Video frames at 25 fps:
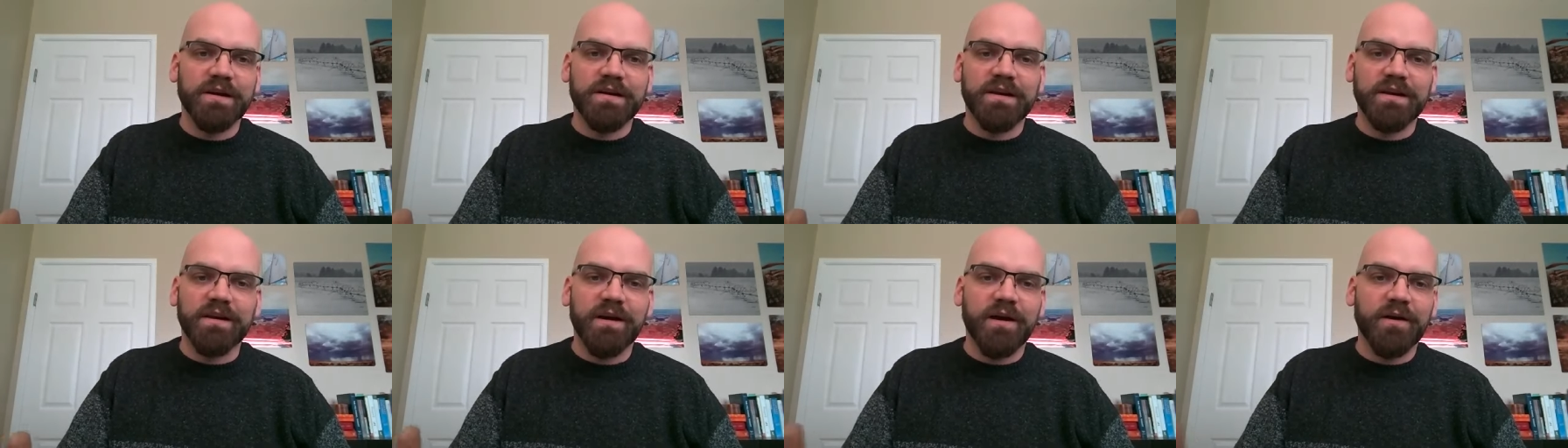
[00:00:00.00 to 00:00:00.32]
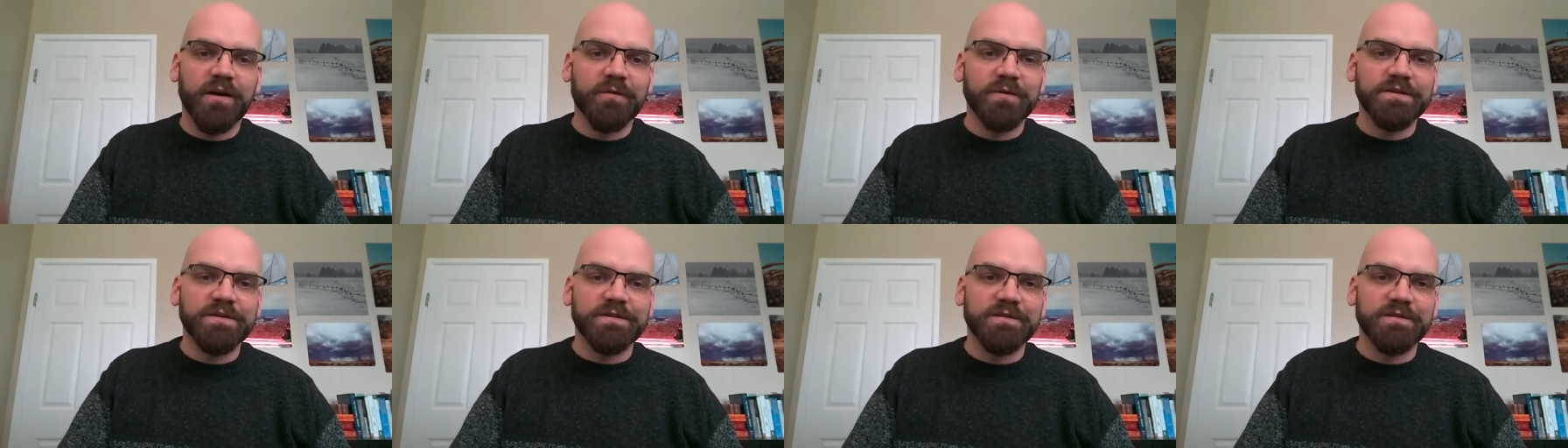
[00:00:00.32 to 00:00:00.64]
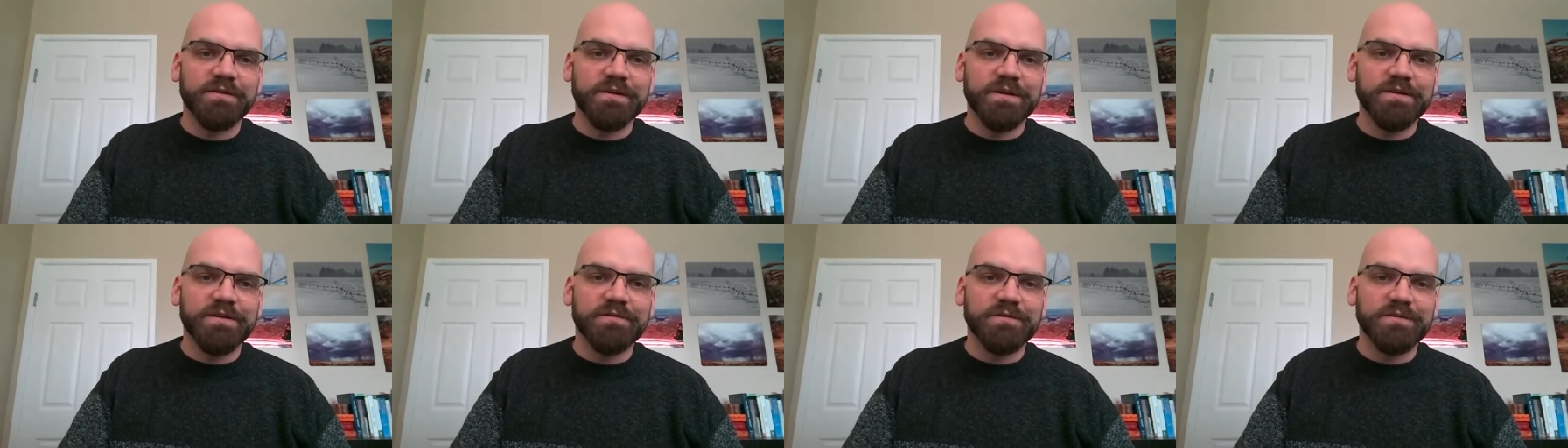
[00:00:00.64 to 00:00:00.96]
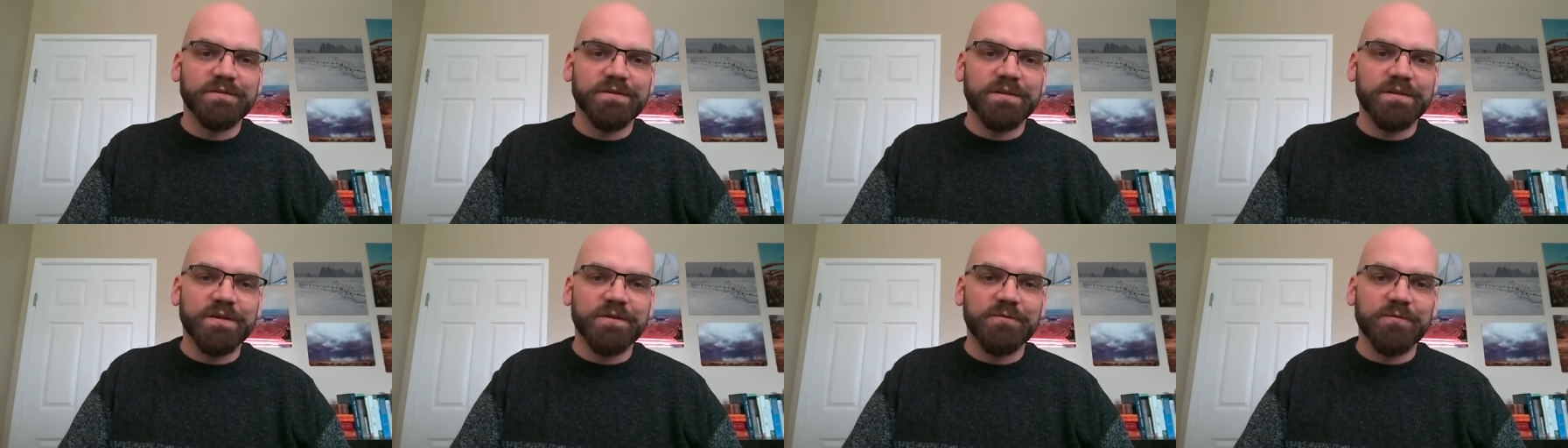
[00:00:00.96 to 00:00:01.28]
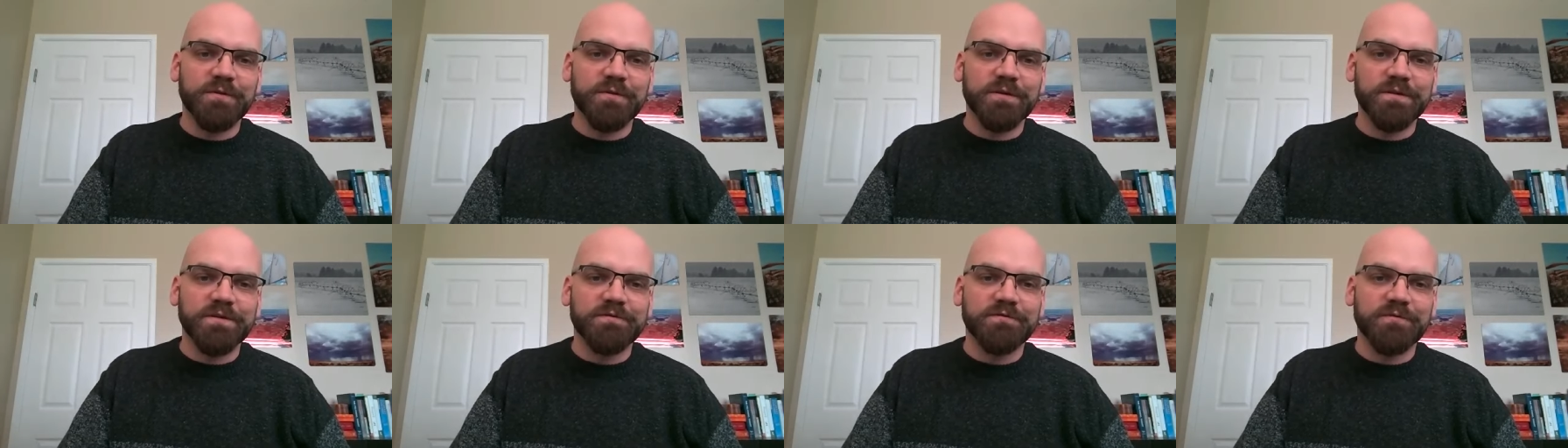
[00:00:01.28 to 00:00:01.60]
and i always learn interesting
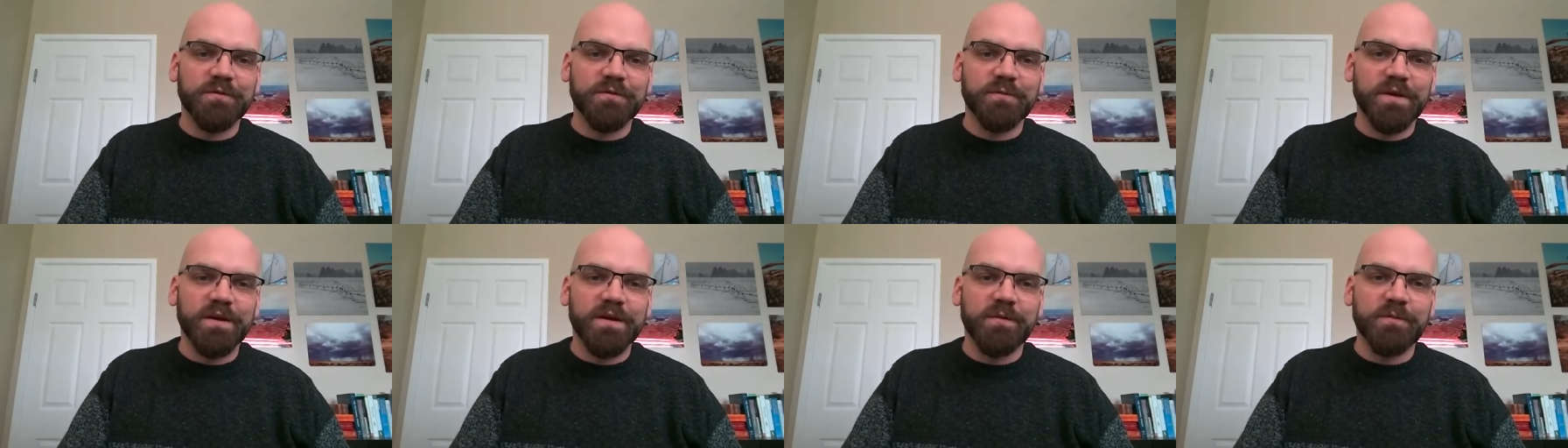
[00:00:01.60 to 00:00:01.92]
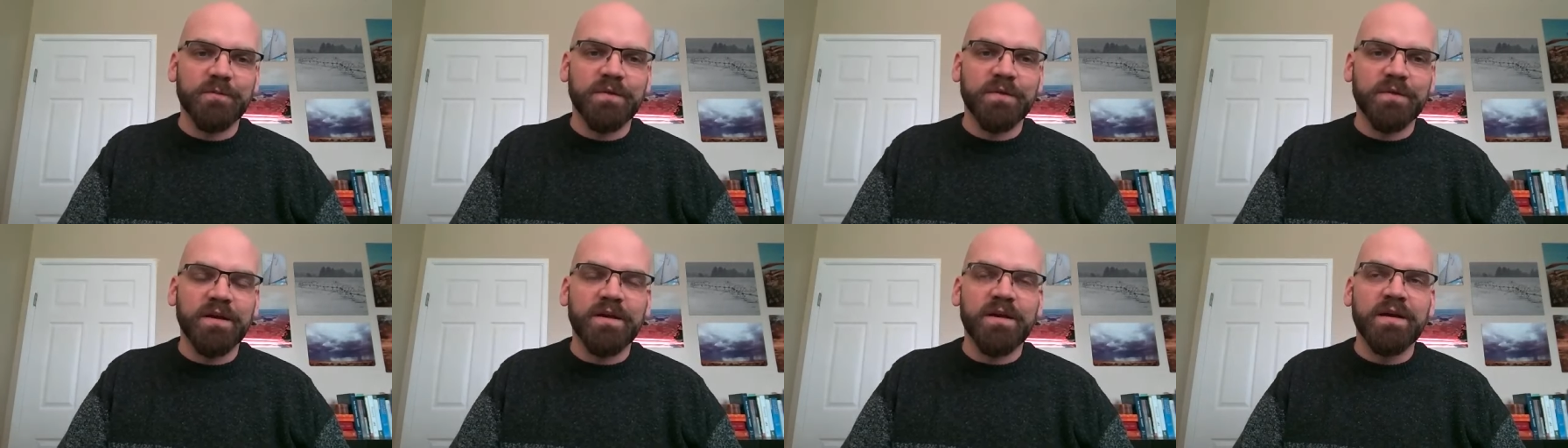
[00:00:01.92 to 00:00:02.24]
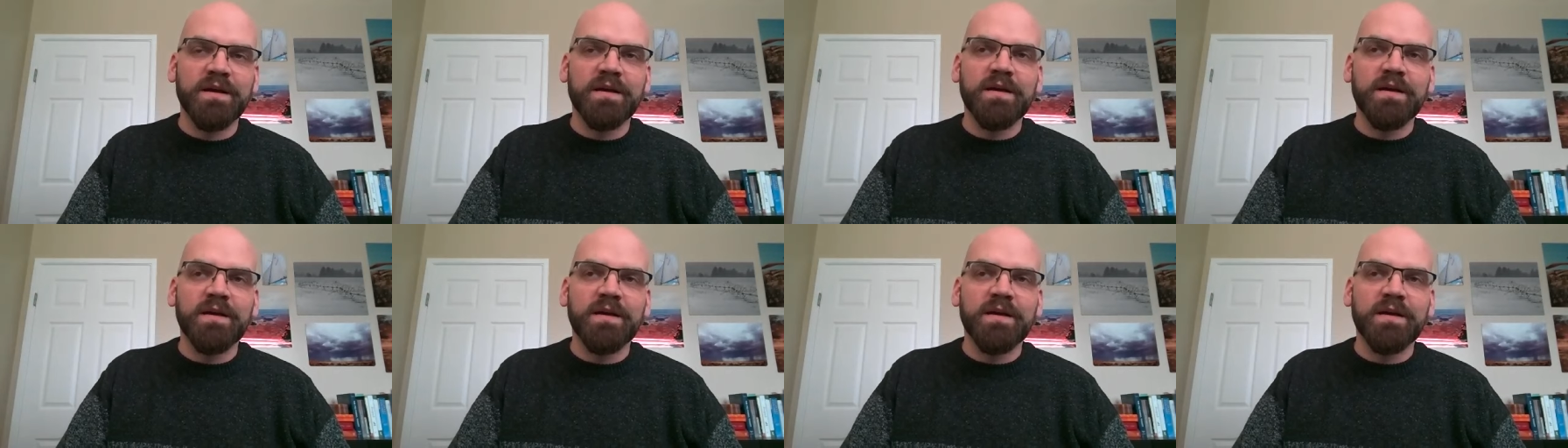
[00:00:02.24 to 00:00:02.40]
words from him